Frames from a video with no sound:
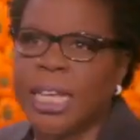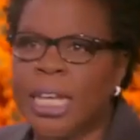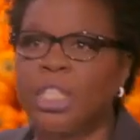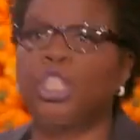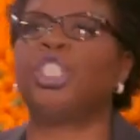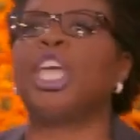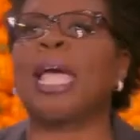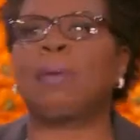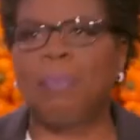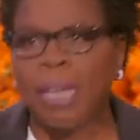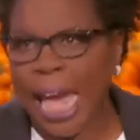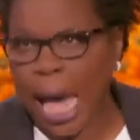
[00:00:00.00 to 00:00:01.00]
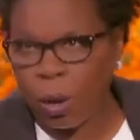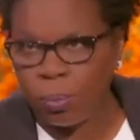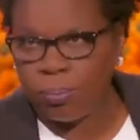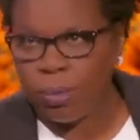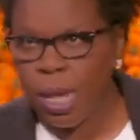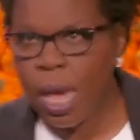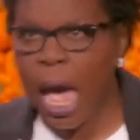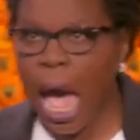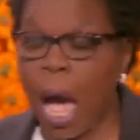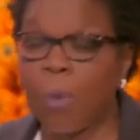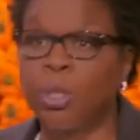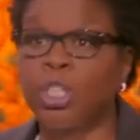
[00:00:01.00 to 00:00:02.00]
is Check Me Out.
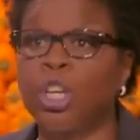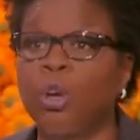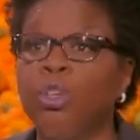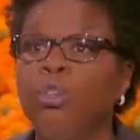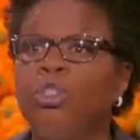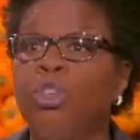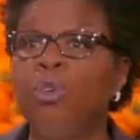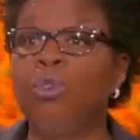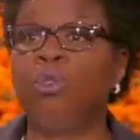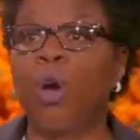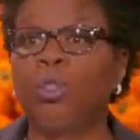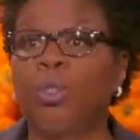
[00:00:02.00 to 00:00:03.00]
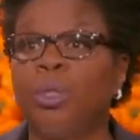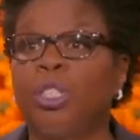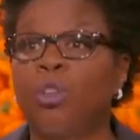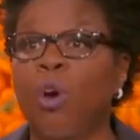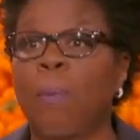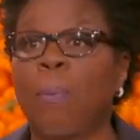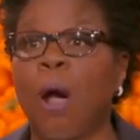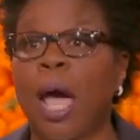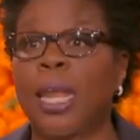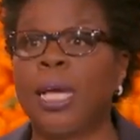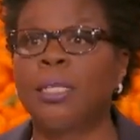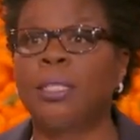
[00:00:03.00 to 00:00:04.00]
I will show you two grocery store
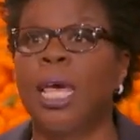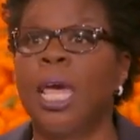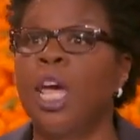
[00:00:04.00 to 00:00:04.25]
products.